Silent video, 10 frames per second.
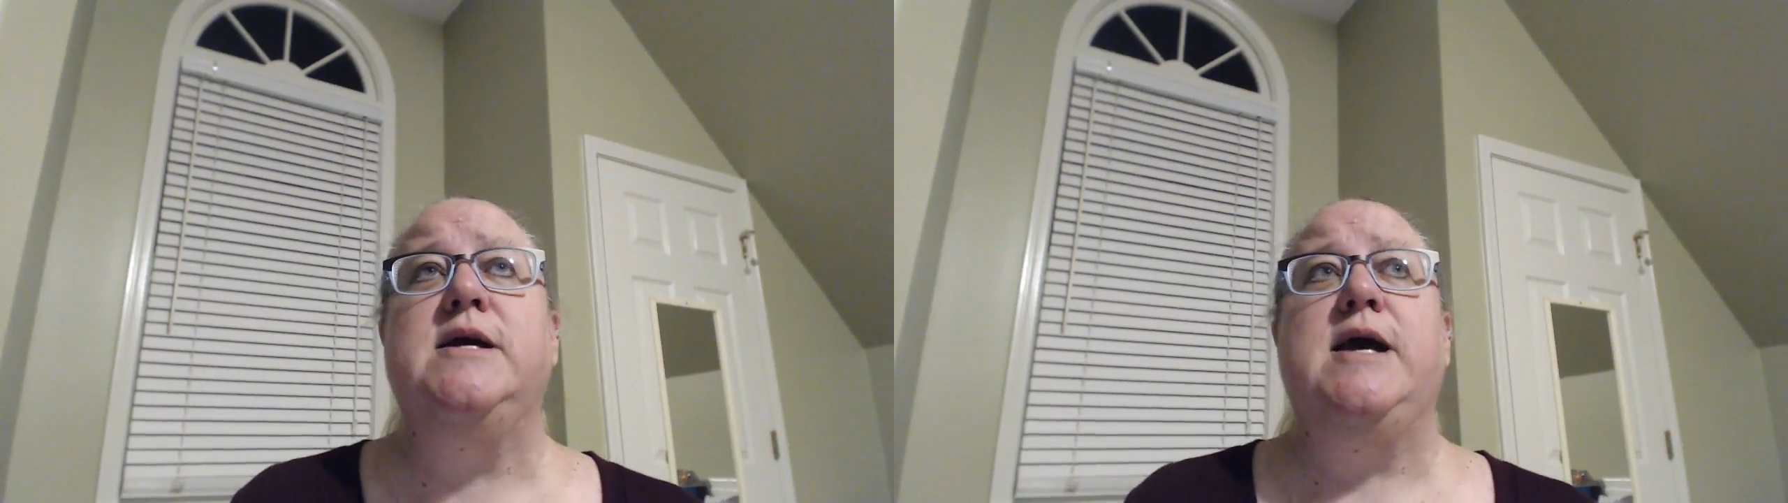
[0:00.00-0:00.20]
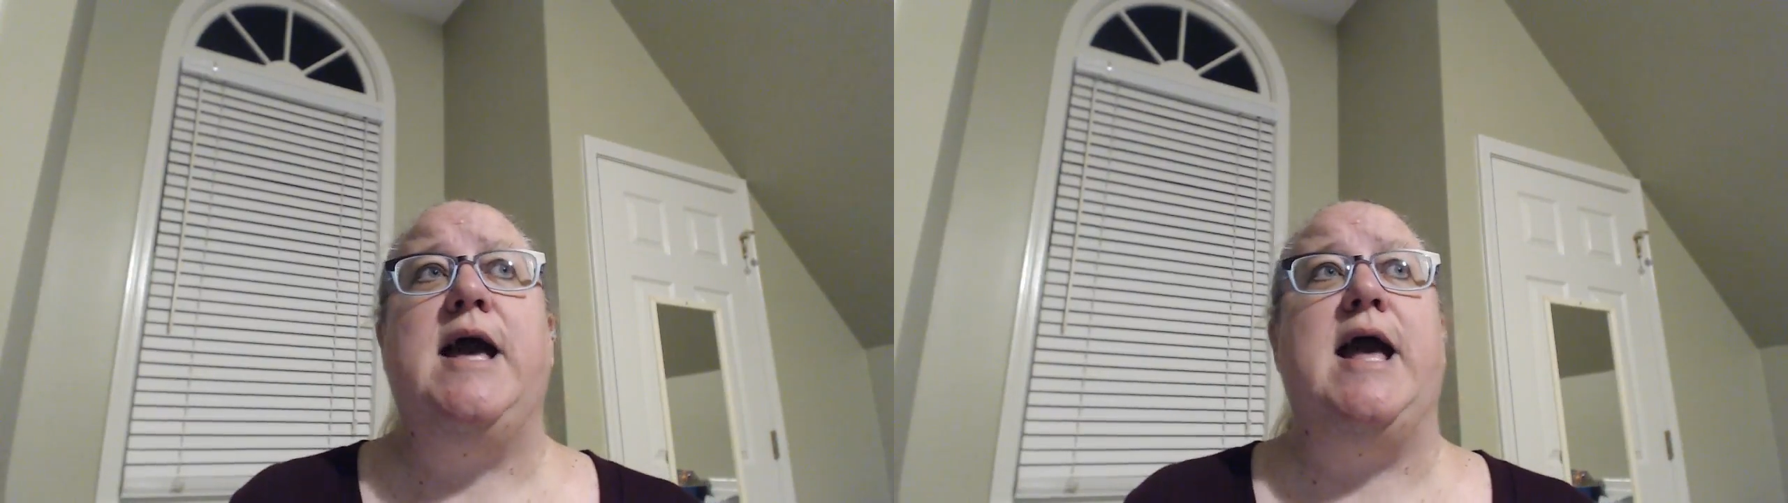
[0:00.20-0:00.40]

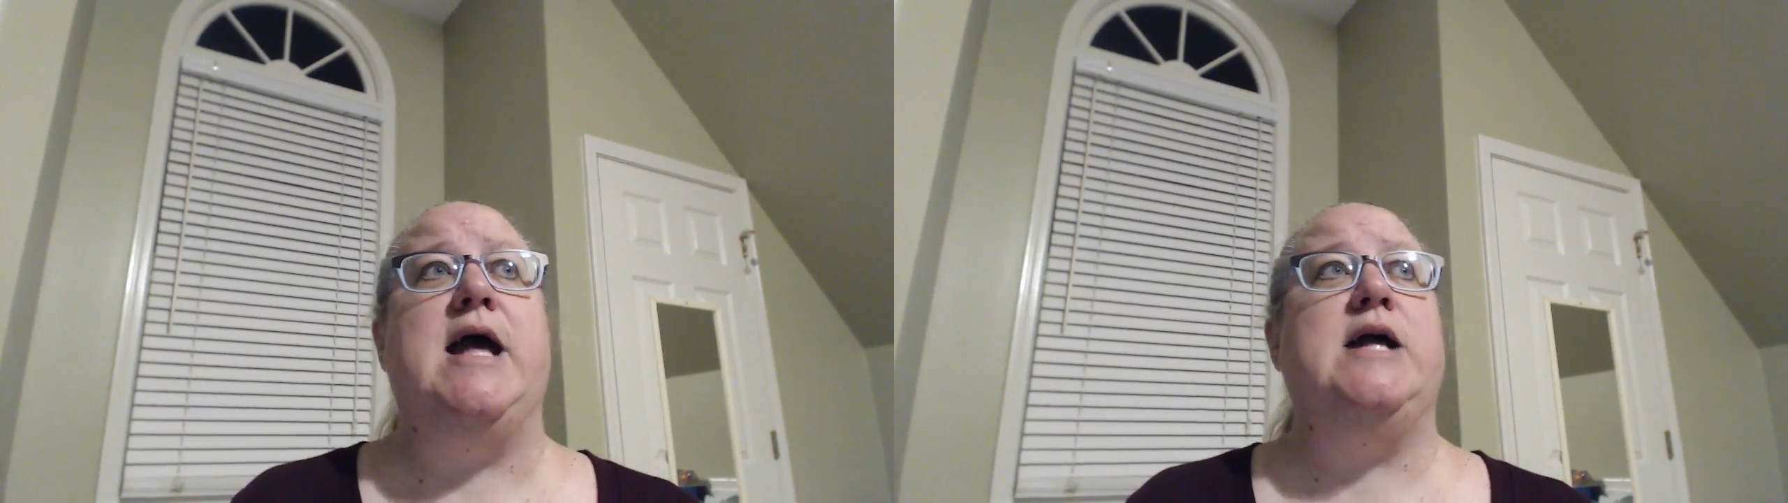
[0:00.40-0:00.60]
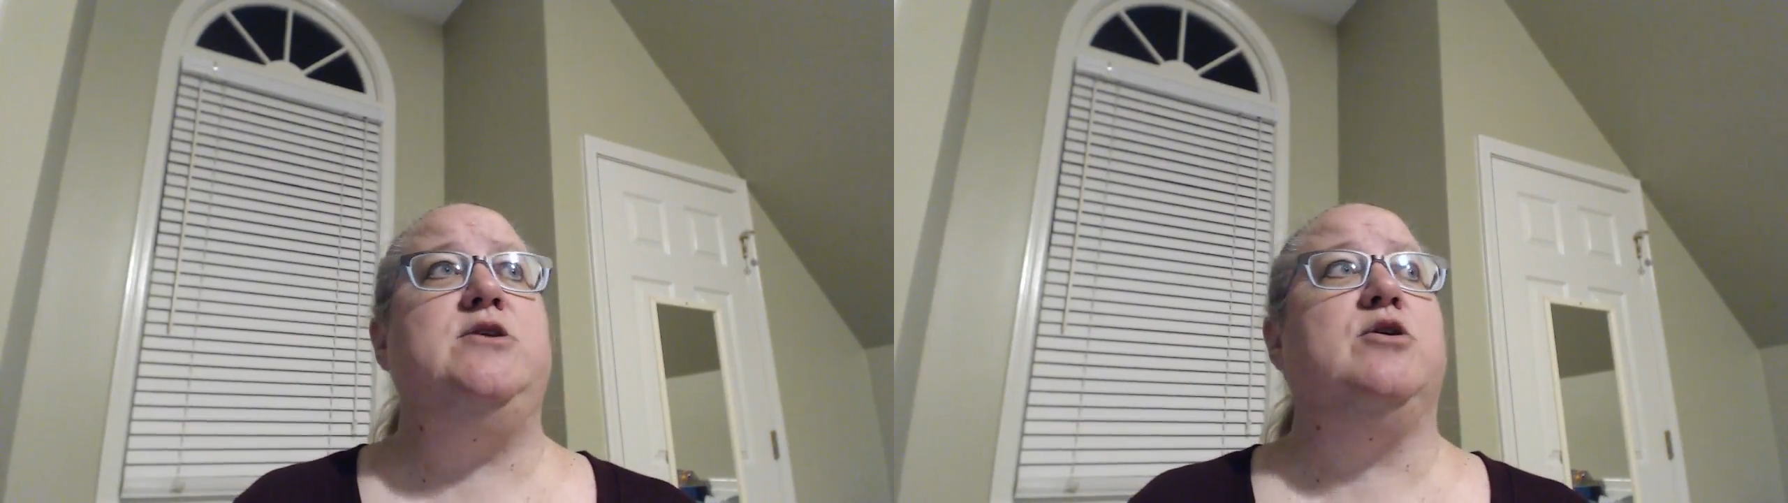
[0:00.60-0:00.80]

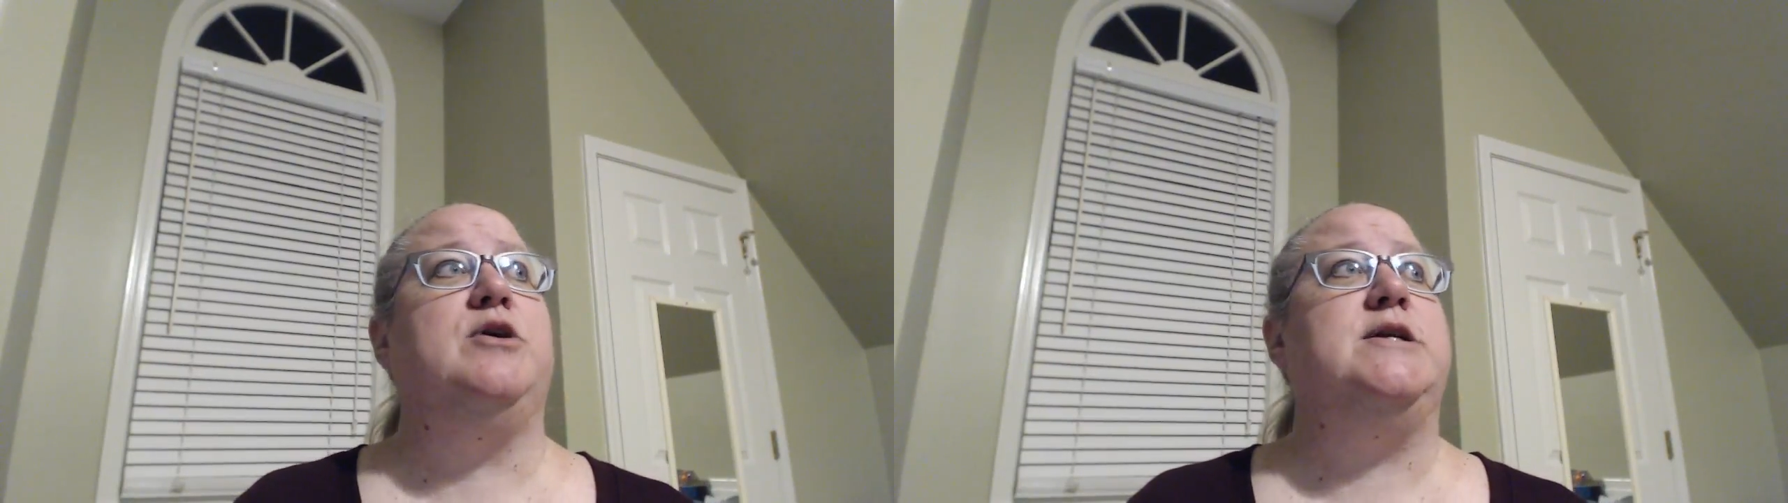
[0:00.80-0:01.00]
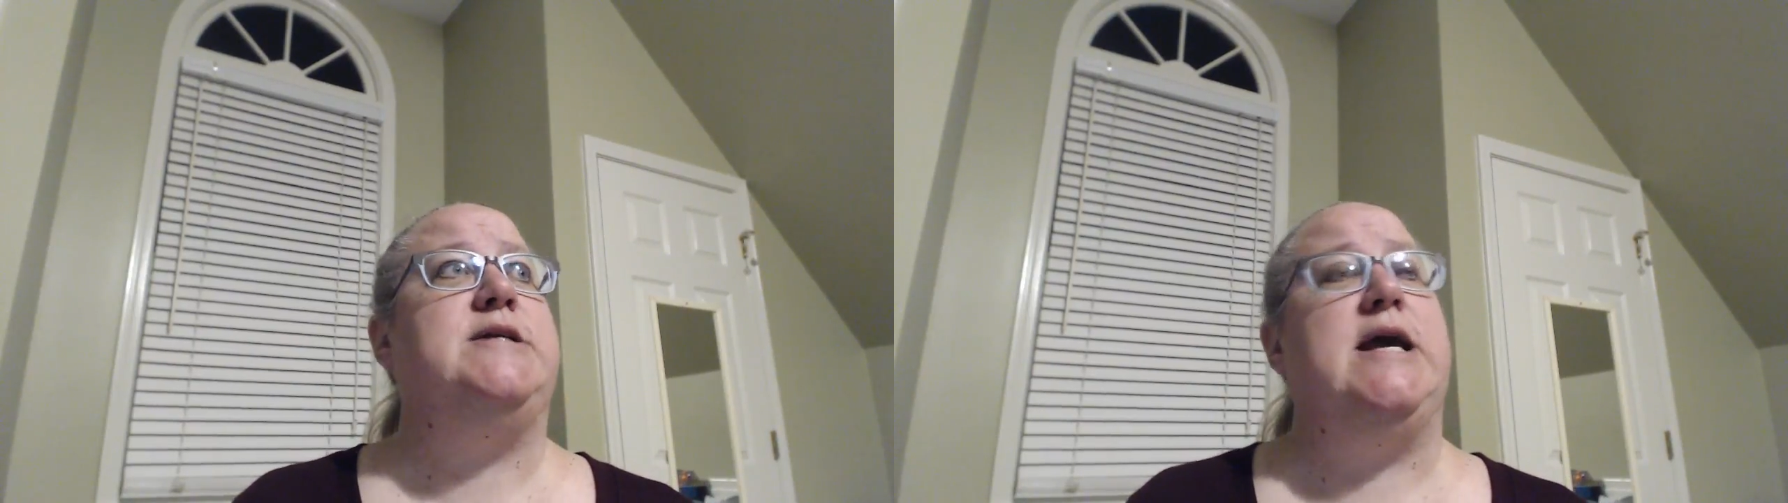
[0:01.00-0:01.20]
and you're going to
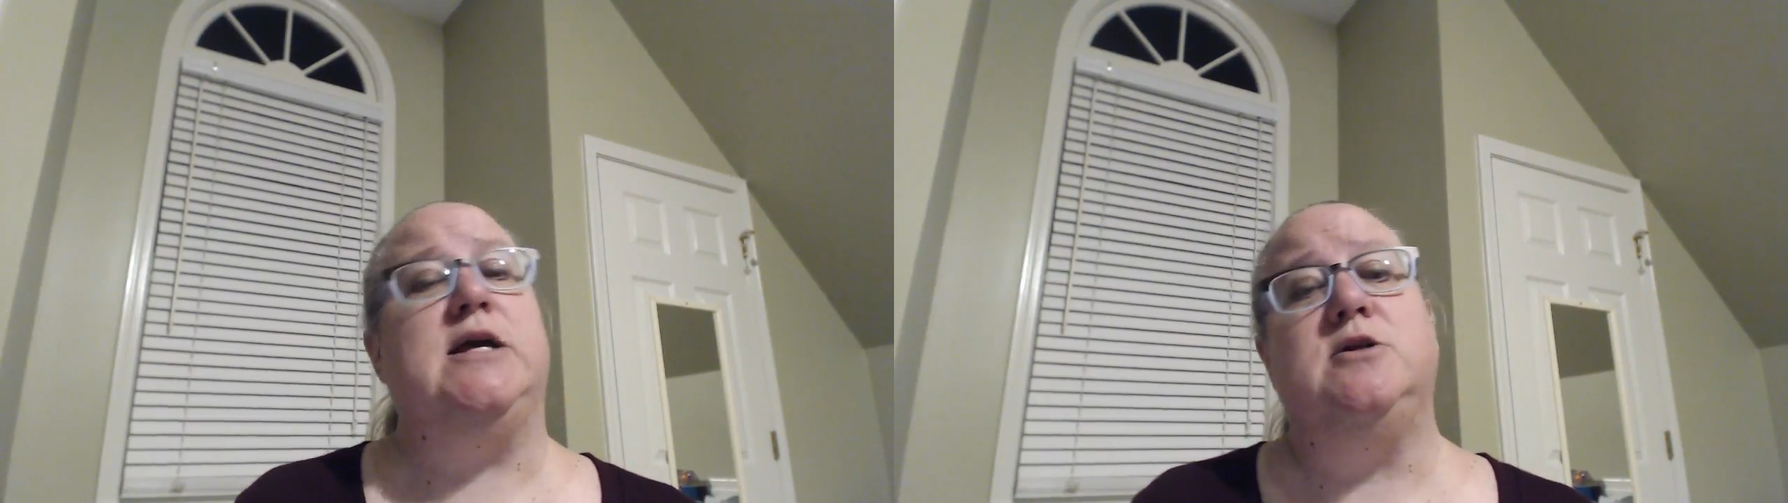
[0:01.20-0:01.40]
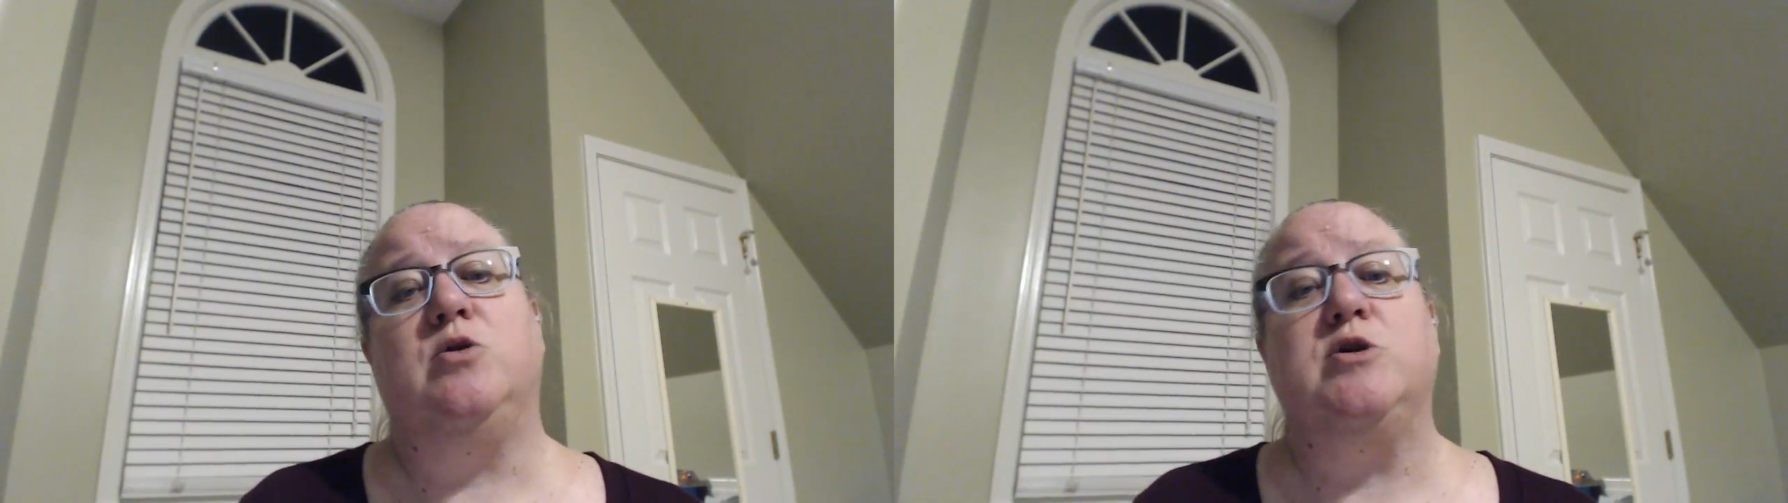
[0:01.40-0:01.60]
take
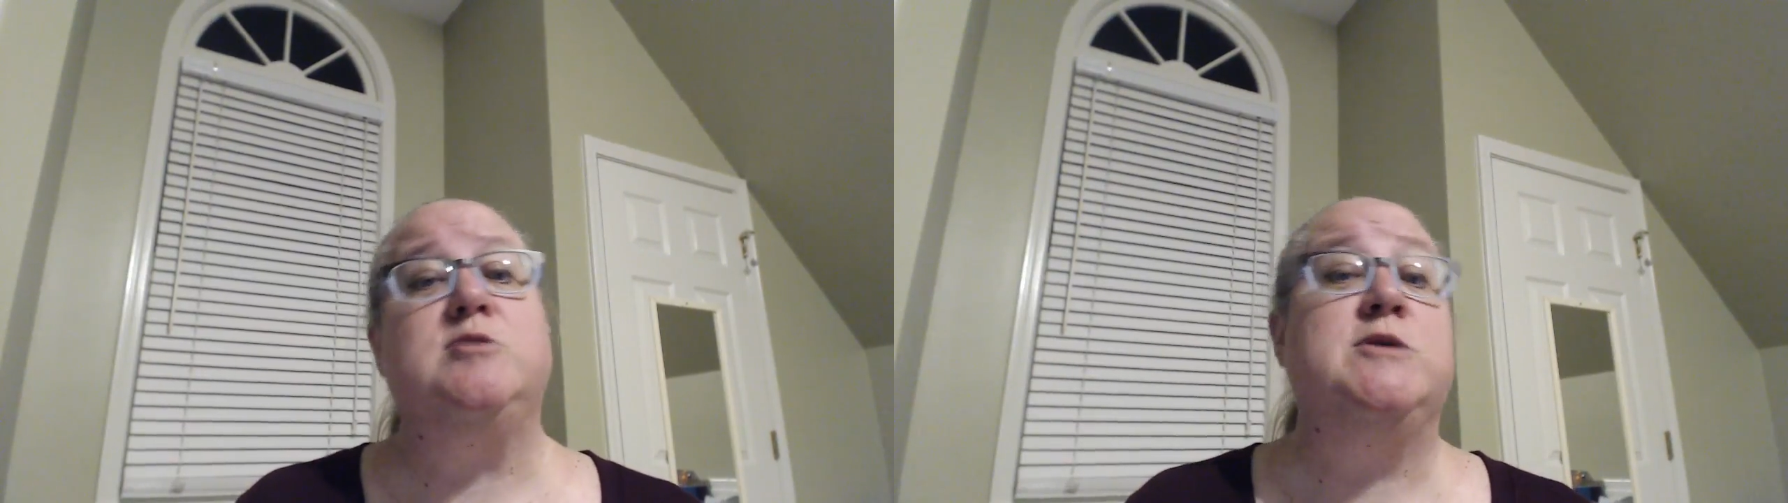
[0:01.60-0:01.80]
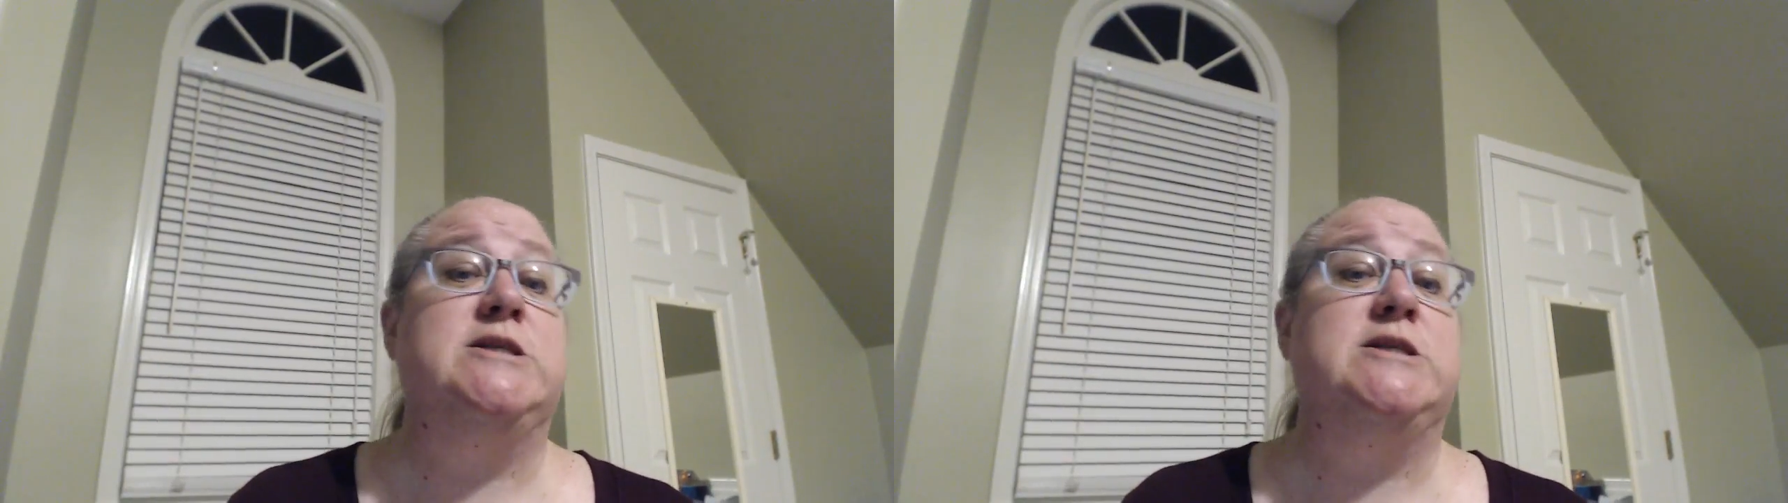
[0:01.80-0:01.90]
endorsements